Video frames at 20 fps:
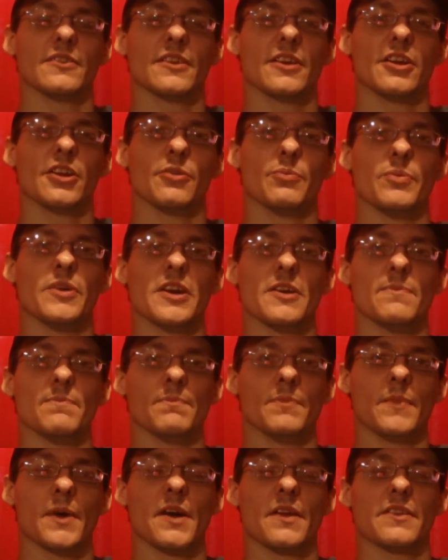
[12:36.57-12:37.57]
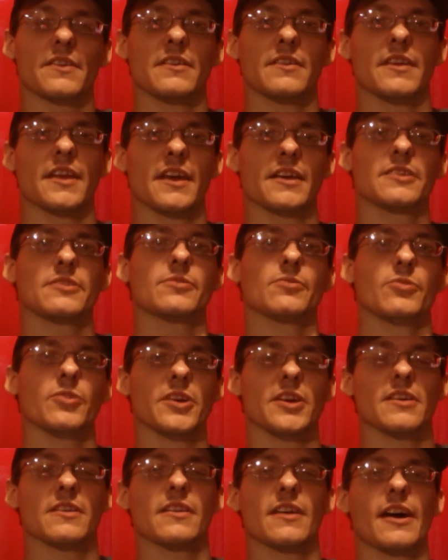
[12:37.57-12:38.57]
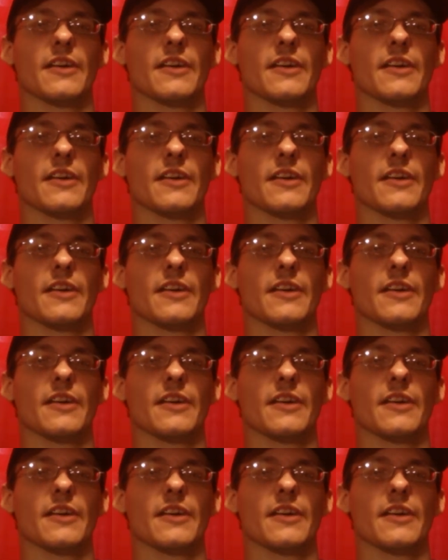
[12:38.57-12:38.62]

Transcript: it'll be a month next week.